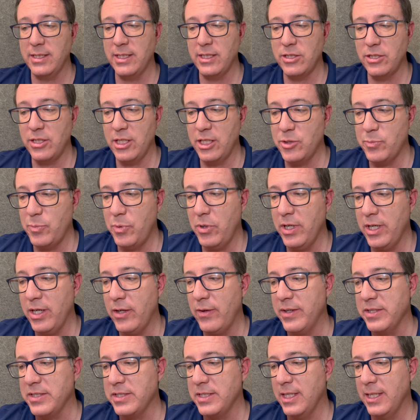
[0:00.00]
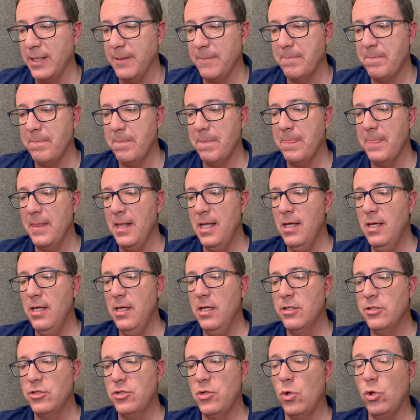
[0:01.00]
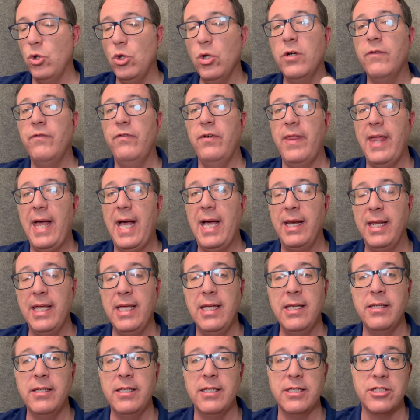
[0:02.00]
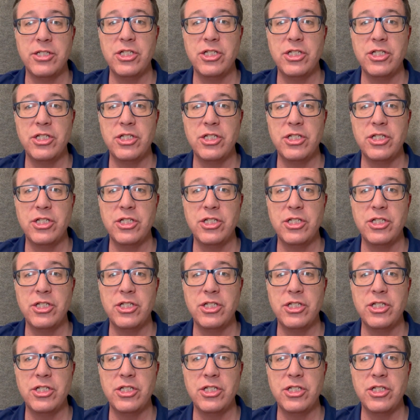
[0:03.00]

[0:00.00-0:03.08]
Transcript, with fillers: It's, it's pretty interesting. So look for that in this